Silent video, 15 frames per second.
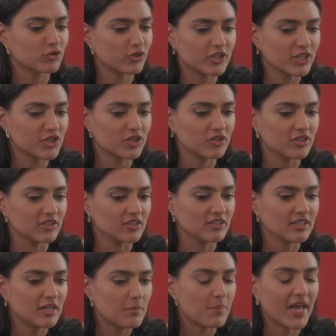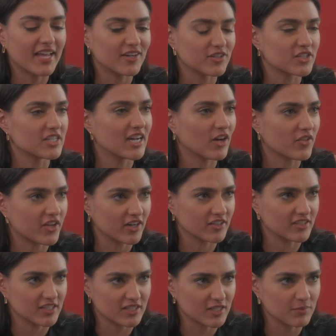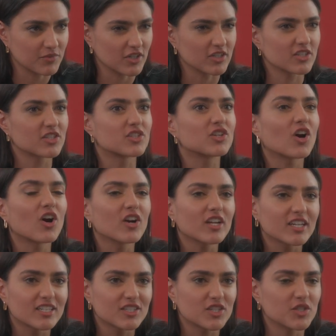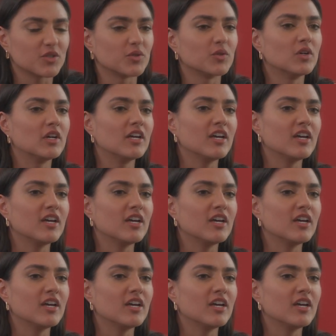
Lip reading: traditional payers in healthcare systems are starting to,